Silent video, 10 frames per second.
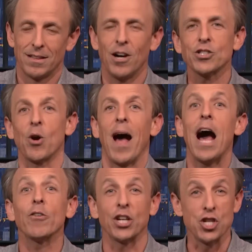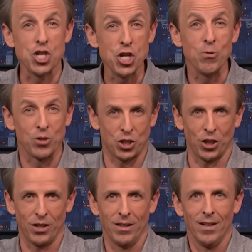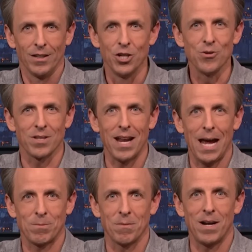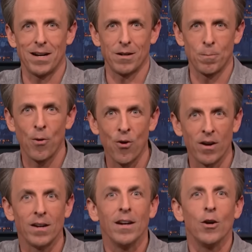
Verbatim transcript: Also, how can you, sir, use an app to monitor porn